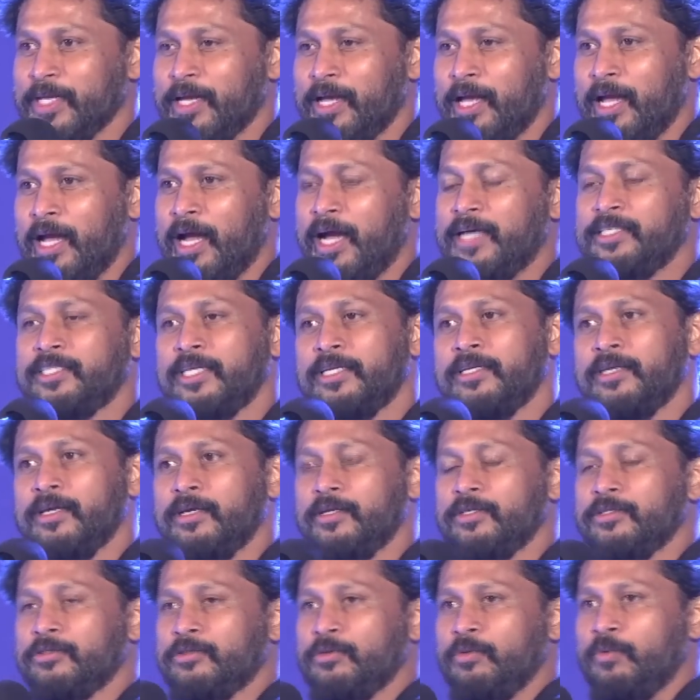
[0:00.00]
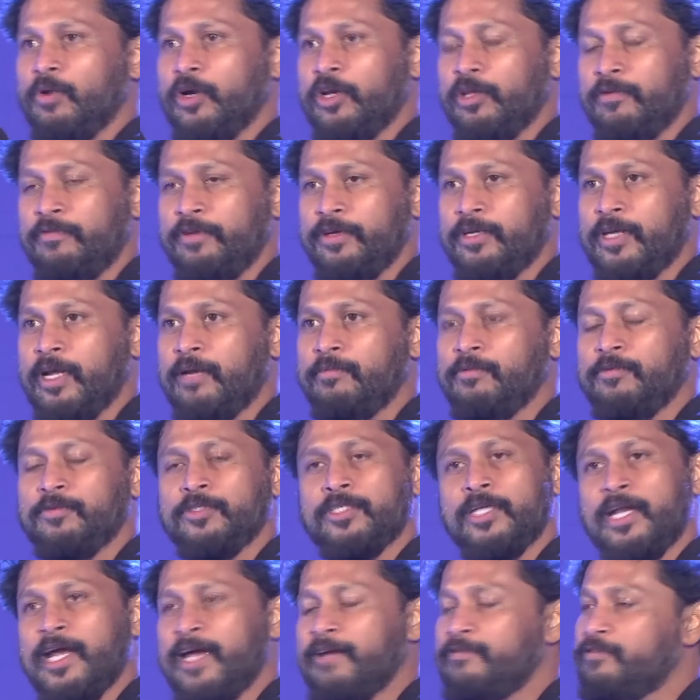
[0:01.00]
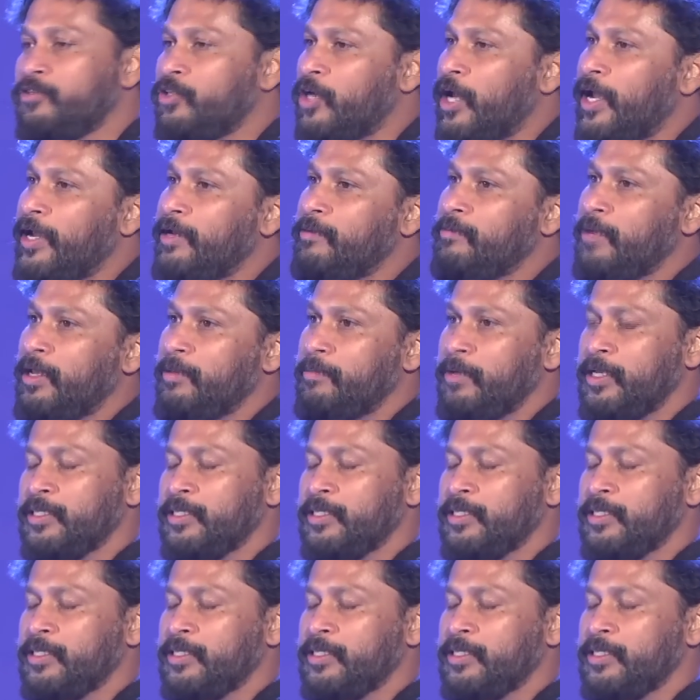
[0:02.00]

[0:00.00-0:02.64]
I said, so what have you done, Sir? I have tried my best.